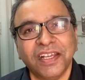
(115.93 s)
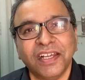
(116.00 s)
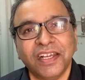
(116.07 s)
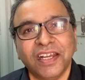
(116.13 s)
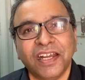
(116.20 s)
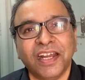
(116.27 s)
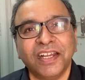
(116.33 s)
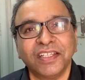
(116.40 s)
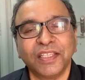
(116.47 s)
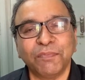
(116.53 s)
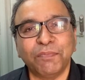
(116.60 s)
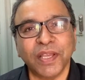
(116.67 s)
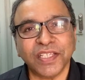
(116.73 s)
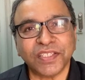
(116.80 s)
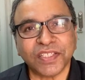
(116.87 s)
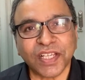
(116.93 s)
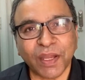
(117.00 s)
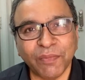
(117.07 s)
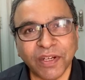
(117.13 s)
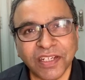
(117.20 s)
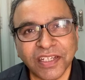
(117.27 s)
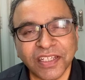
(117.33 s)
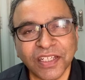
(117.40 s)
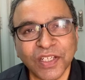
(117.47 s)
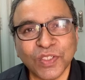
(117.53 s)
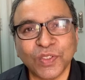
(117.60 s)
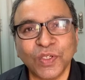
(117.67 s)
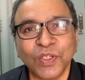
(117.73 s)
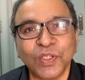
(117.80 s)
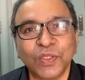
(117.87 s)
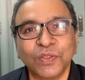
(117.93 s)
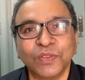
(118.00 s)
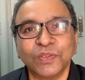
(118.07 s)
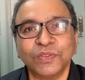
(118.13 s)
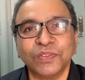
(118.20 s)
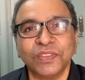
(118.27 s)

And the best comment is going to